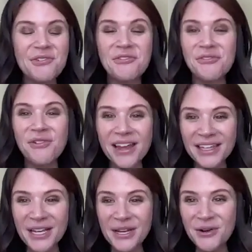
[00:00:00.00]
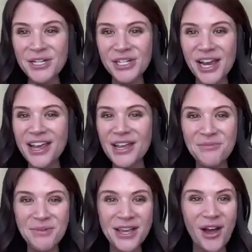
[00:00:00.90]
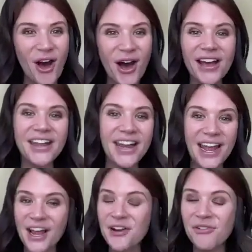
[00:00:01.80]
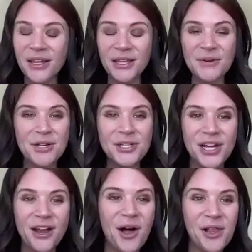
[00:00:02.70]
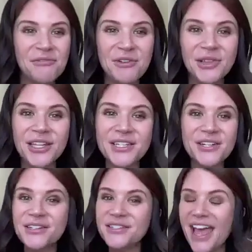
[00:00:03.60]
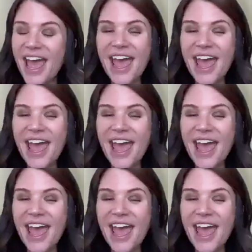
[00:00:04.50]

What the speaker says: Greatly appreciate you being on, and I greatly appreciate all of you listeners,